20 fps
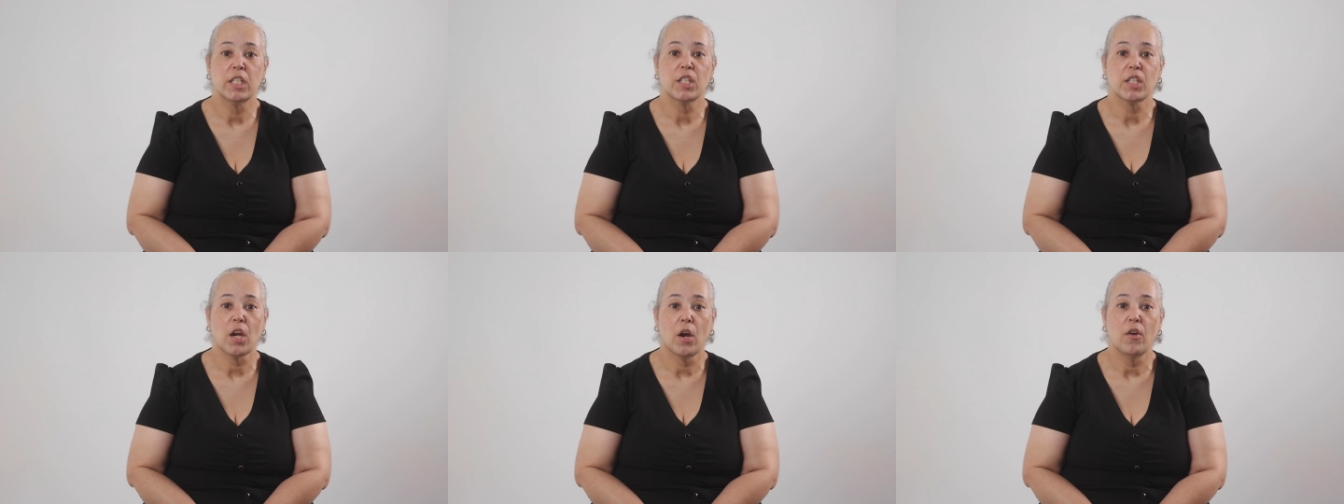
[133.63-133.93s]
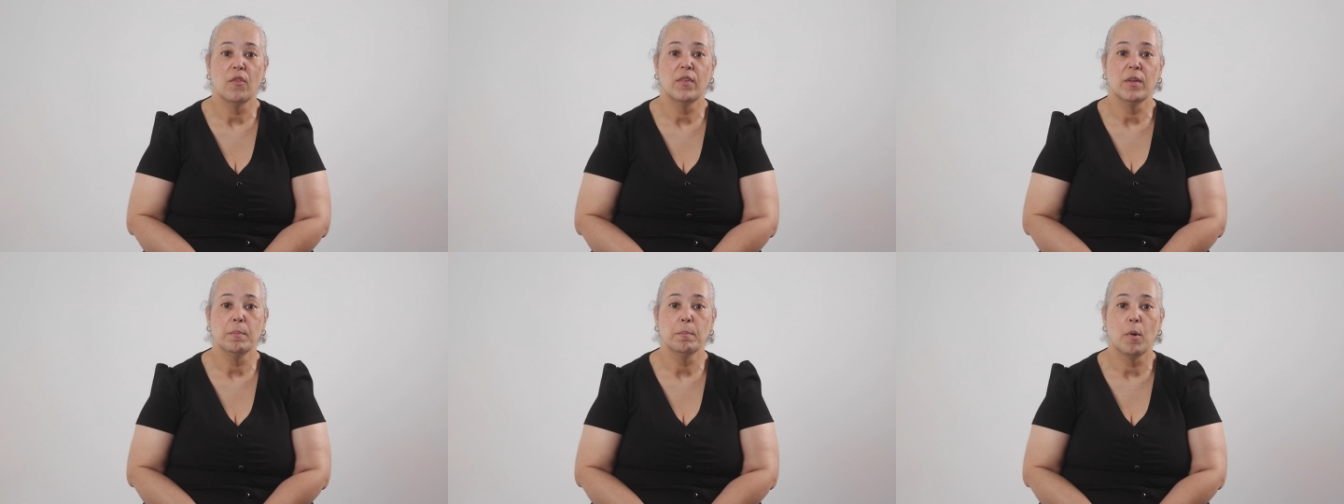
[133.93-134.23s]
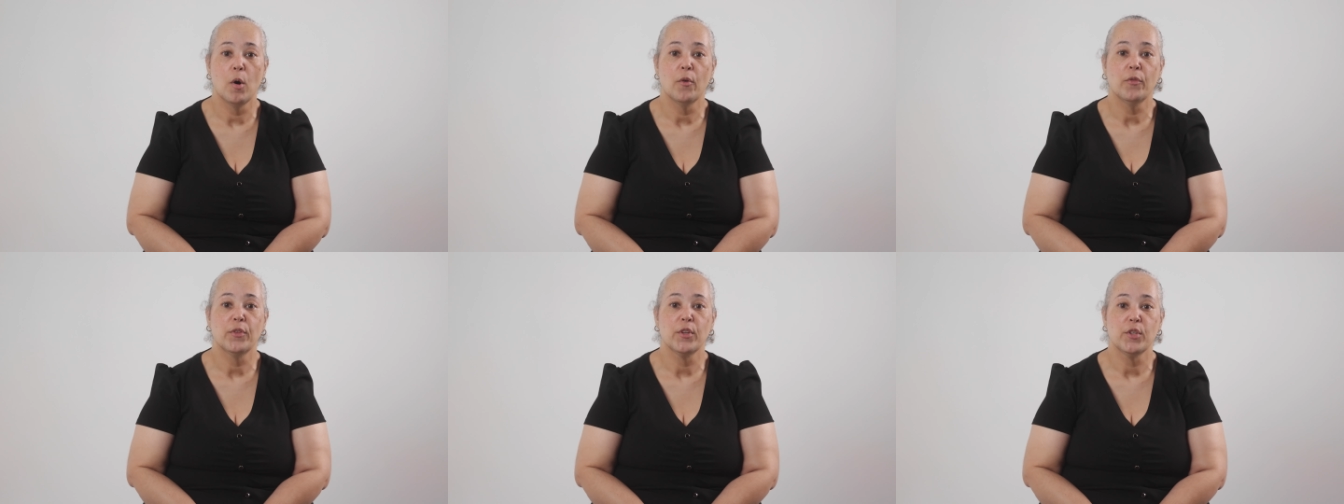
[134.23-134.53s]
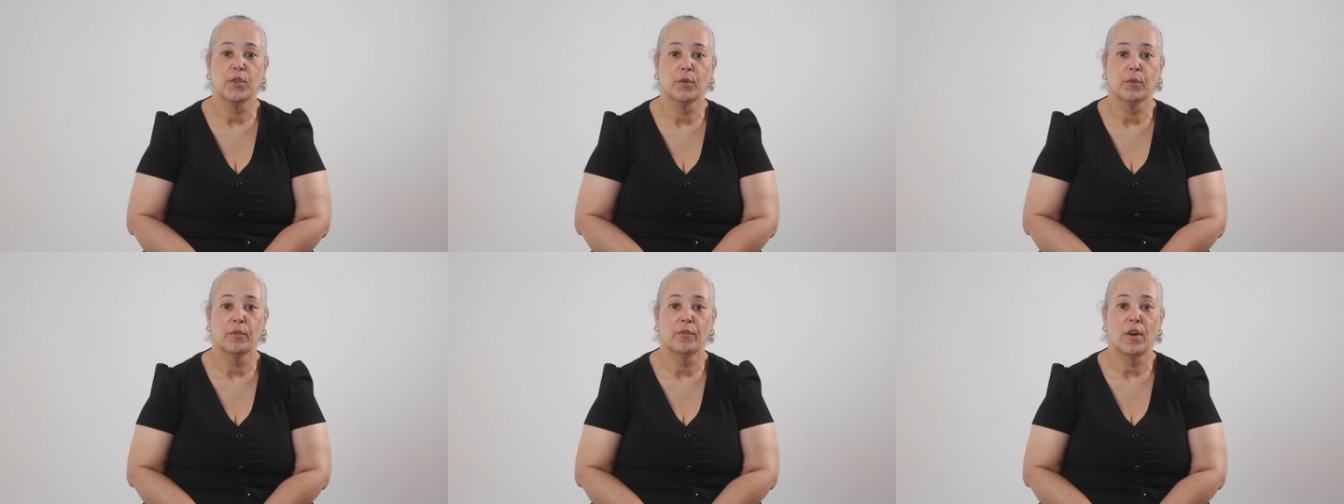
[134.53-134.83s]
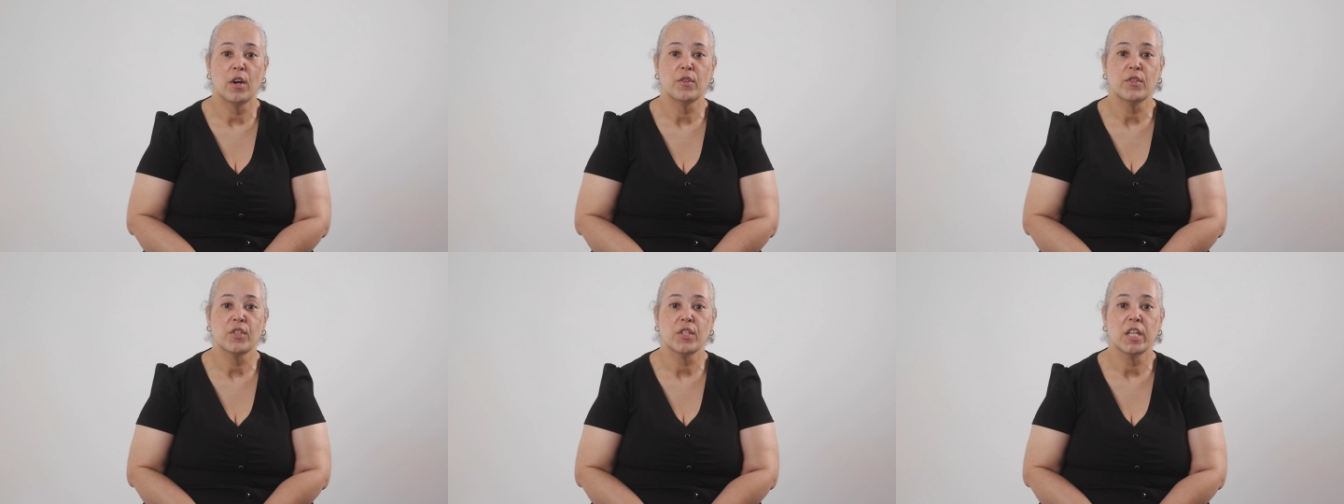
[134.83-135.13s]
serving both the
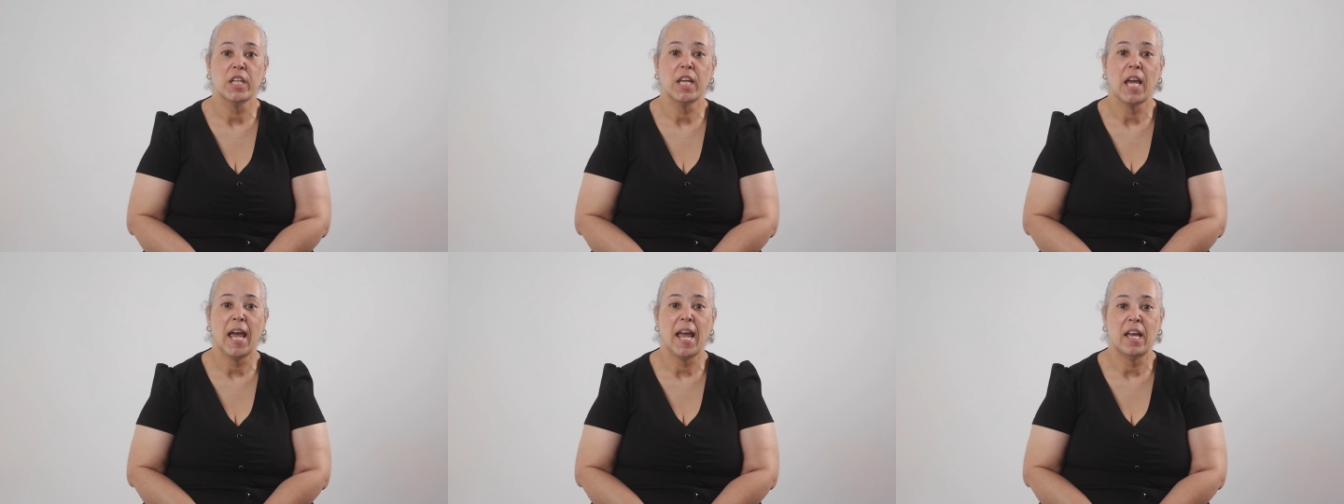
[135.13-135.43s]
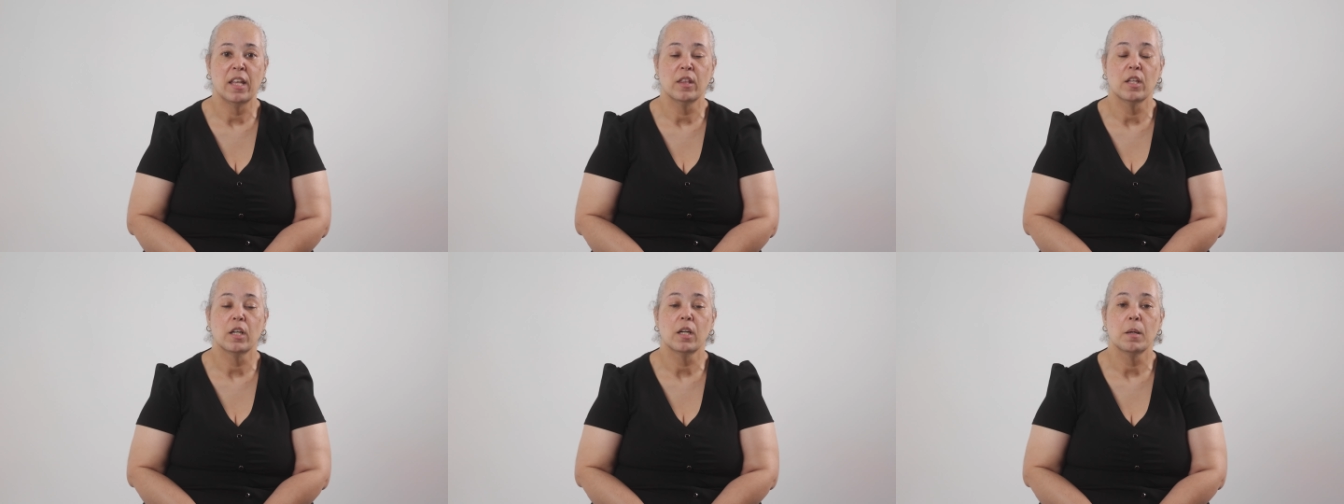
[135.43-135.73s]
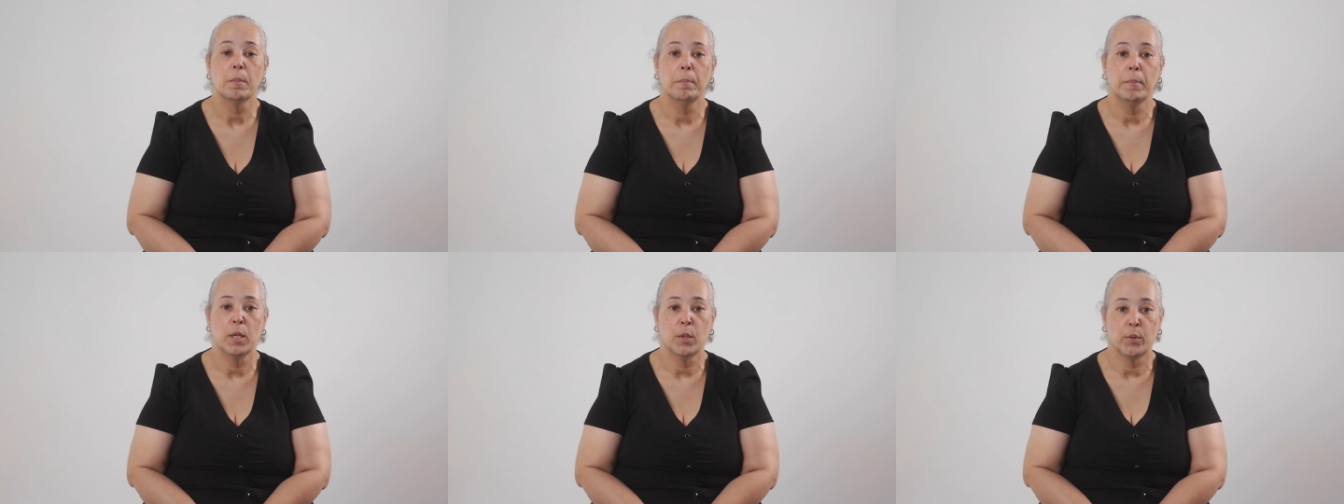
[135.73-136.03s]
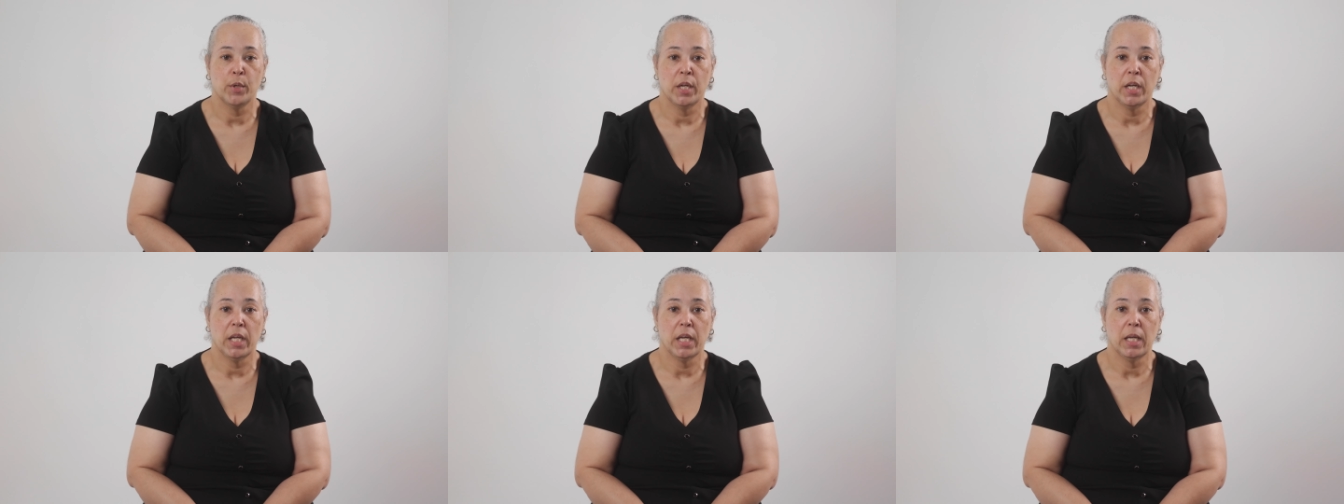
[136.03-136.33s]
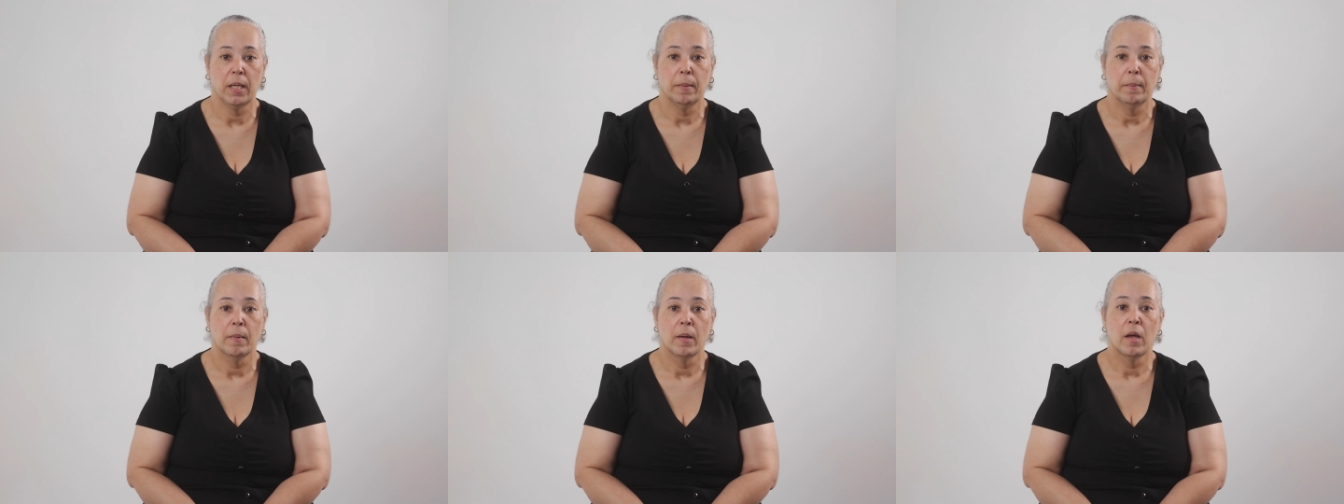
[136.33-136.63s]
university and the community.